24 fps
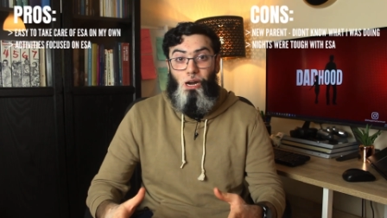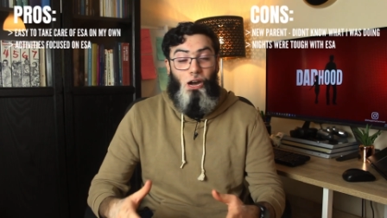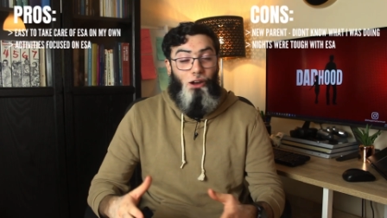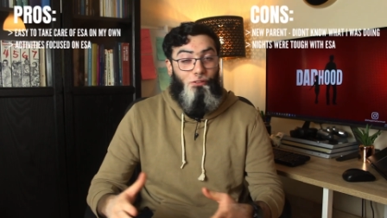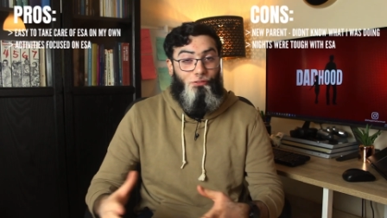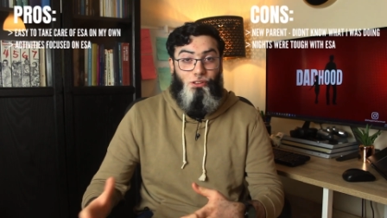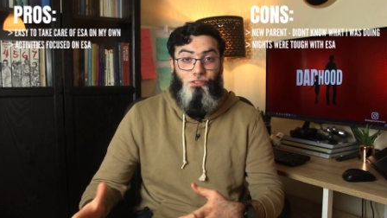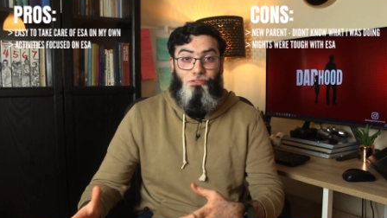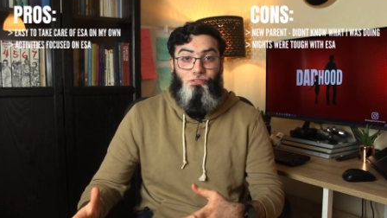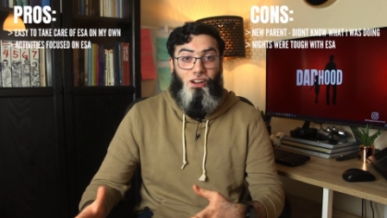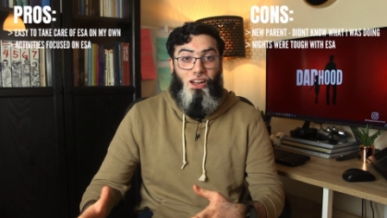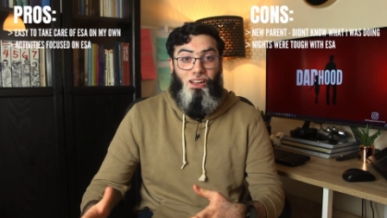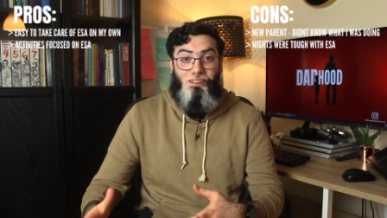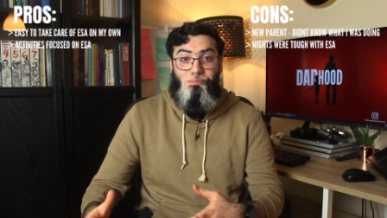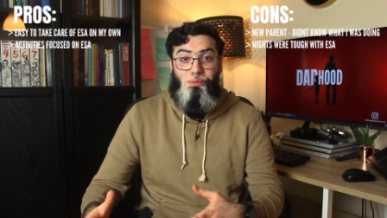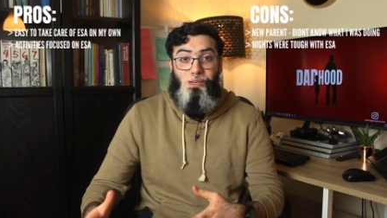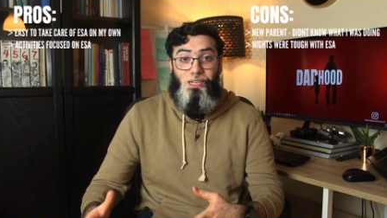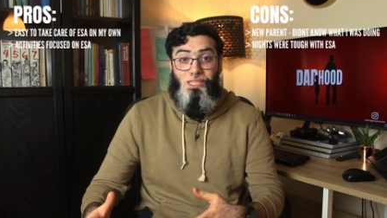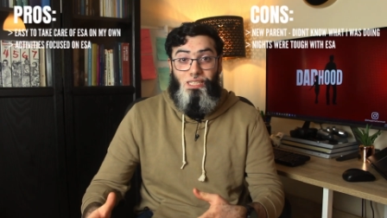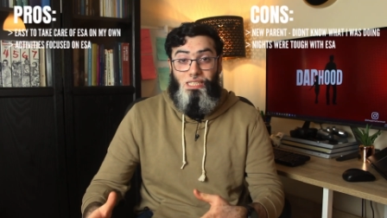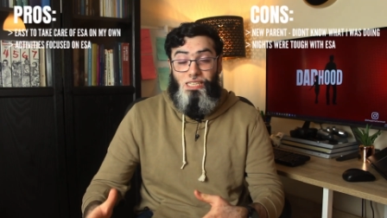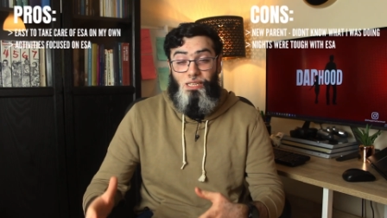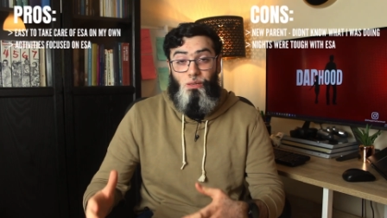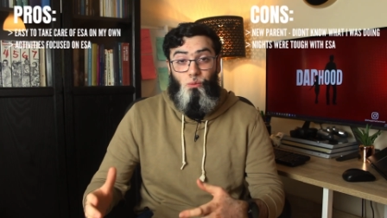after 5
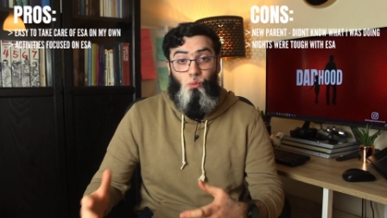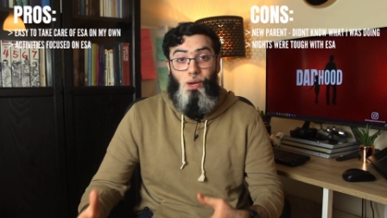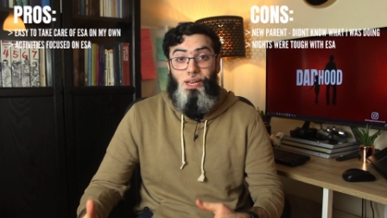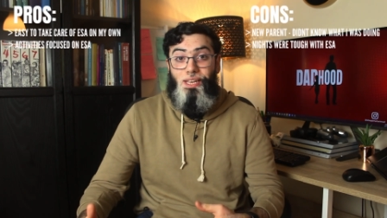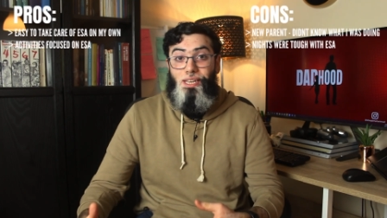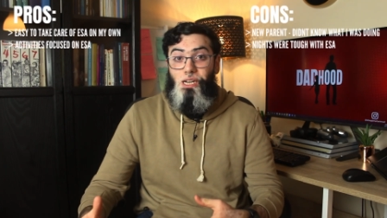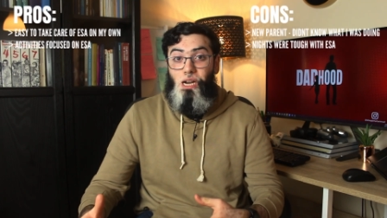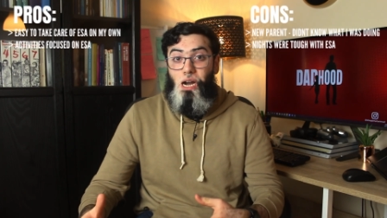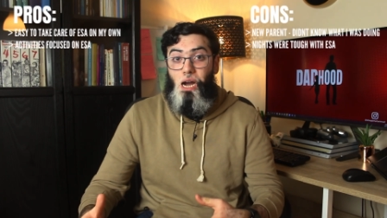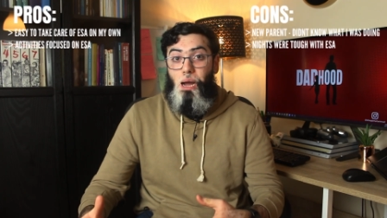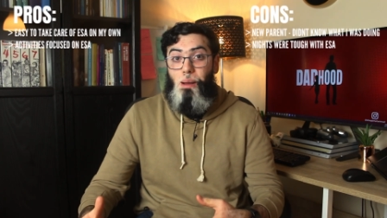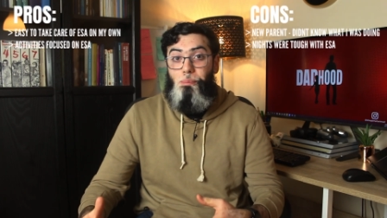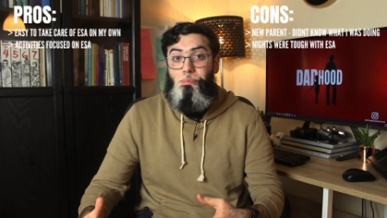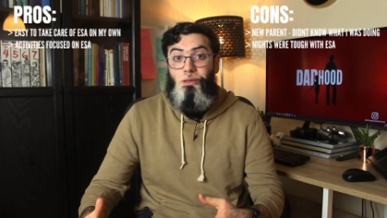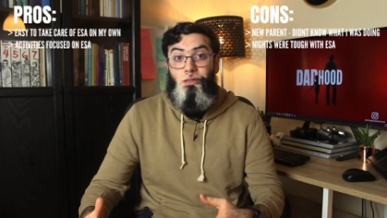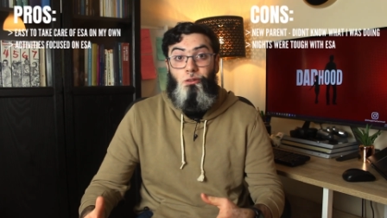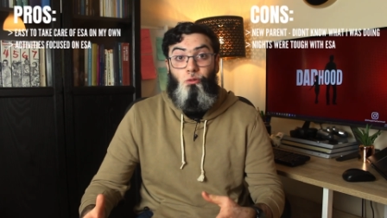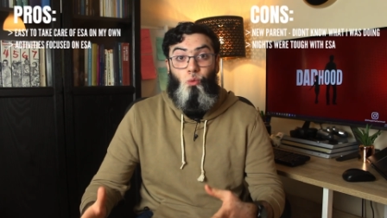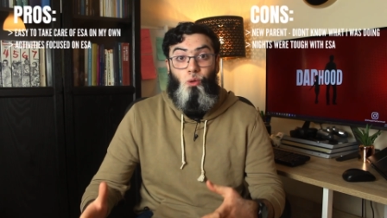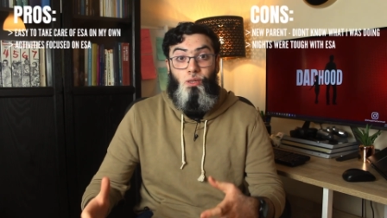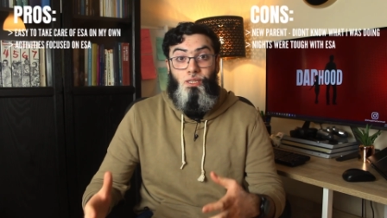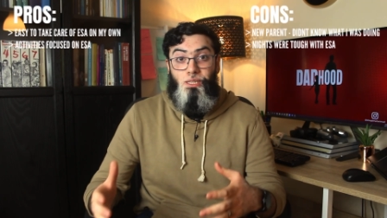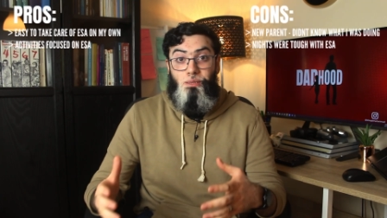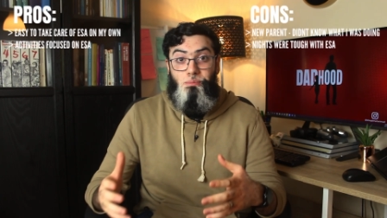minutes he'd wake up,
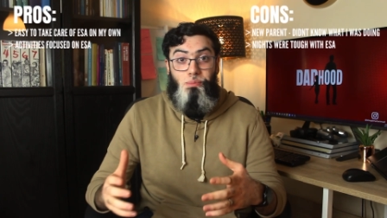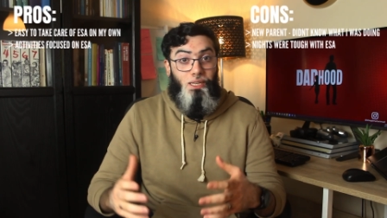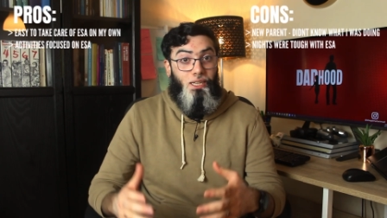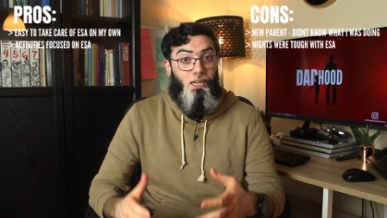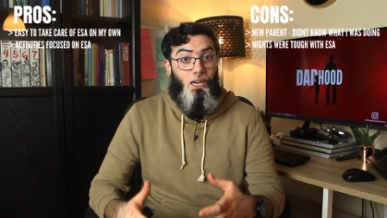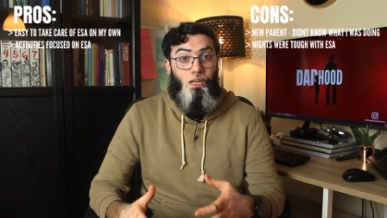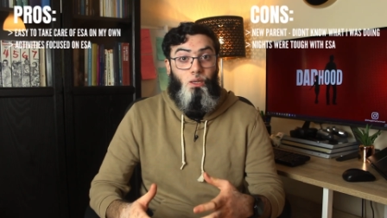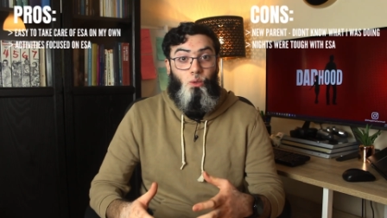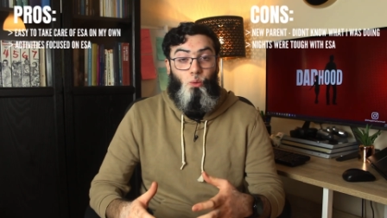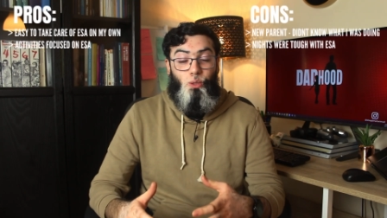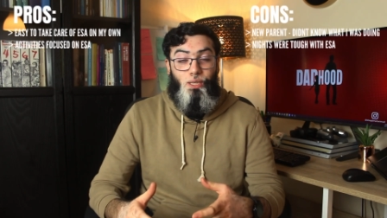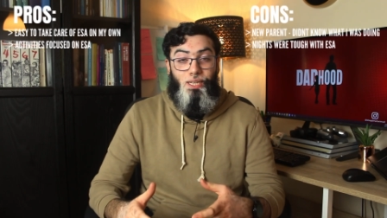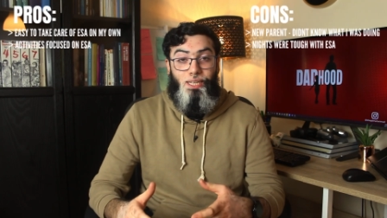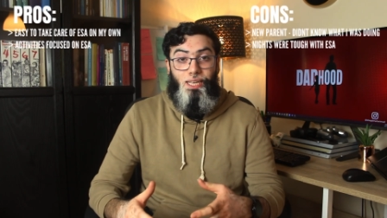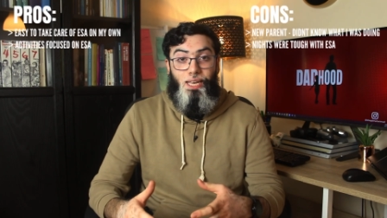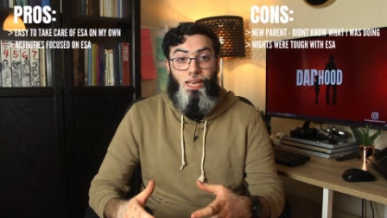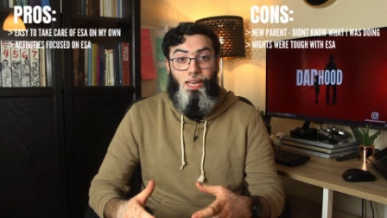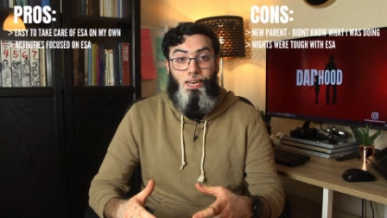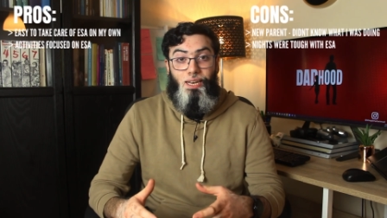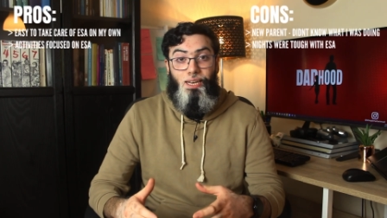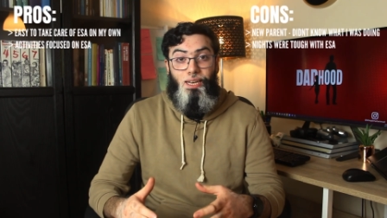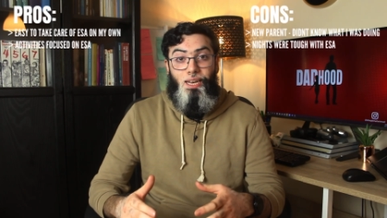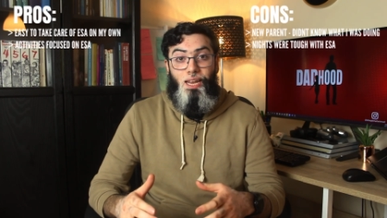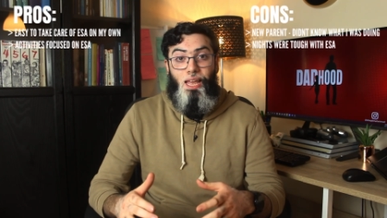he'd want to be cuddled
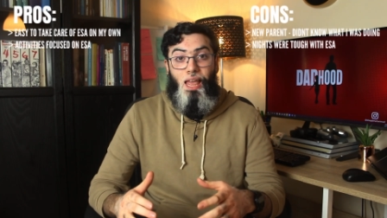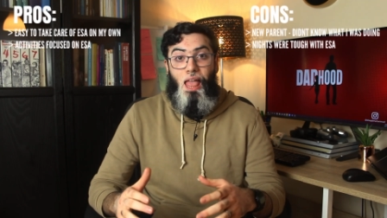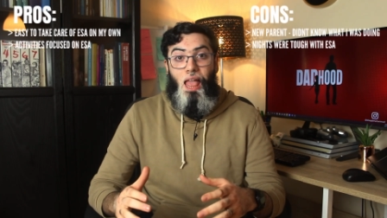again.